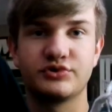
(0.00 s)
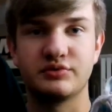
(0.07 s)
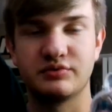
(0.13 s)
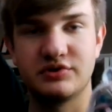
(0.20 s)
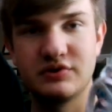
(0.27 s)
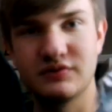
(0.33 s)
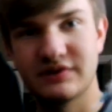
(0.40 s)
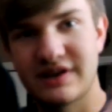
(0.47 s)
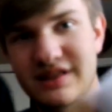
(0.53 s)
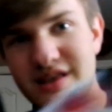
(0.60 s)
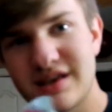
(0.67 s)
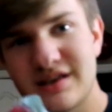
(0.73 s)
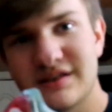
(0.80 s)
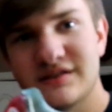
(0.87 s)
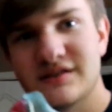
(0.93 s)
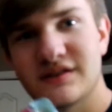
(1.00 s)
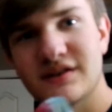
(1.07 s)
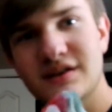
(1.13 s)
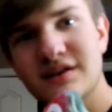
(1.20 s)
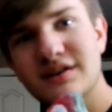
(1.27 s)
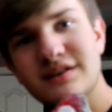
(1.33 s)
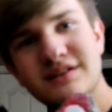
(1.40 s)
some shoes like these,
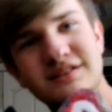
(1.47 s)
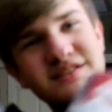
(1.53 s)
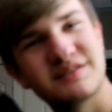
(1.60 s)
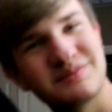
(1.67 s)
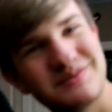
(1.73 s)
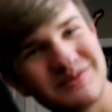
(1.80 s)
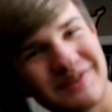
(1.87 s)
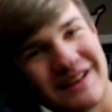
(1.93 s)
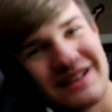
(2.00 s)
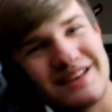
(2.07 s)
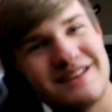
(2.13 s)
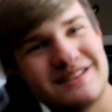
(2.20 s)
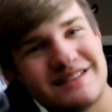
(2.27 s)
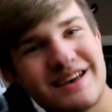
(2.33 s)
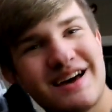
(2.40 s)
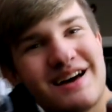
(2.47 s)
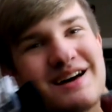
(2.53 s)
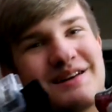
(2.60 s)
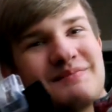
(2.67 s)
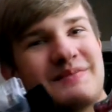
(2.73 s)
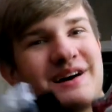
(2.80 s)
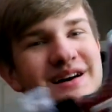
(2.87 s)
some shoes like these.
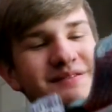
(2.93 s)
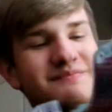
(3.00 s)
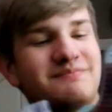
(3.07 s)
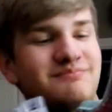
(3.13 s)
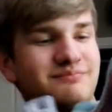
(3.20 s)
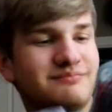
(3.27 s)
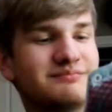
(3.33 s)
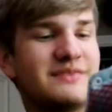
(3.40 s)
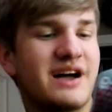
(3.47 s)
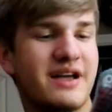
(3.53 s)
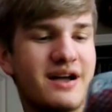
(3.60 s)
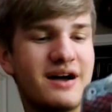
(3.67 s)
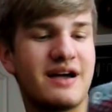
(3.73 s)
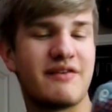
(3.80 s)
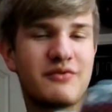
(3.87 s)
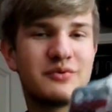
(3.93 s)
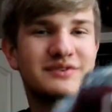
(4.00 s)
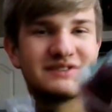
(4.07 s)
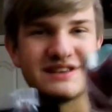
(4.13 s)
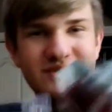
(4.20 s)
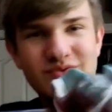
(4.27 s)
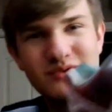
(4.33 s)
Yeah, my my uh,
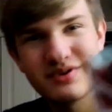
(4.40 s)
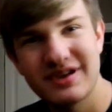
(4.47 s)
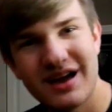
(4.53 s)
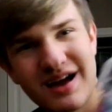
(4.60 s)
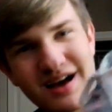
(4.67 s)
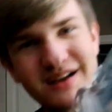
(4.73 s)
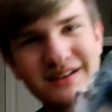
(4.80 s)
everyone's equal, yeah,